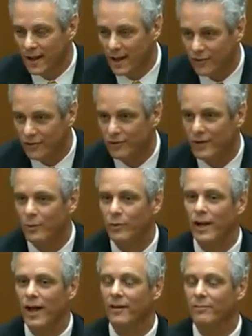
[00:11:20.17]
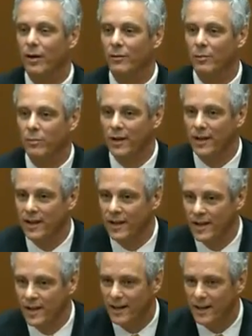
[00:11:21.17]
Yes, that would have probably
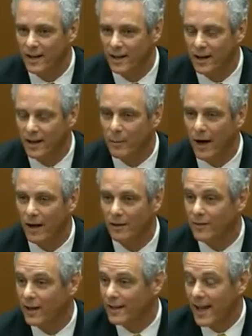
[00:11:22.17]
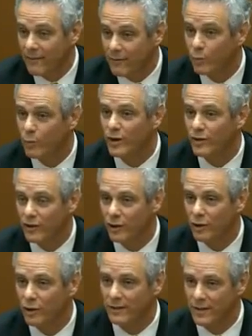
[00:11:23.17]
a mild effect. Everyone is a
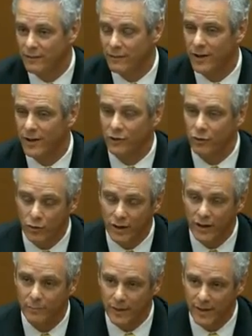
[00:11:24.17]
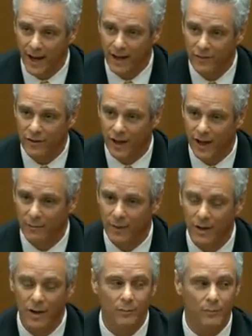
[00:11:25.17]
little bit different. I do give
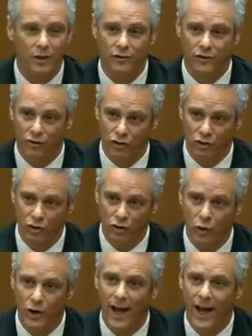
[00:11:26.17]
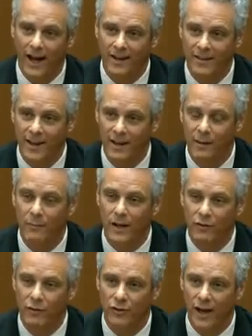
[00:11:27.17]
midazolam because it's a short-acting
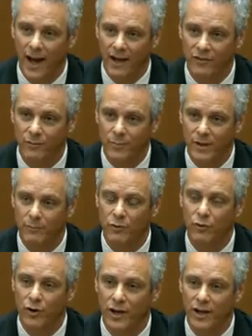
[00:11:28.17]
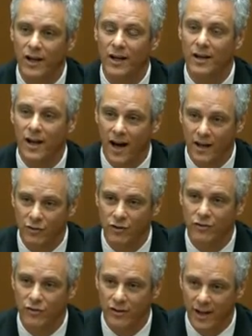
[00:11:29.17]
benzodiazepine during
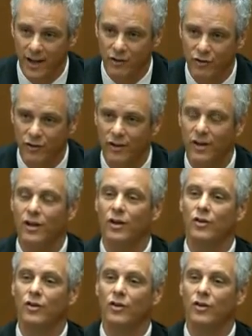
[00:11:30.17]
conscious sedation.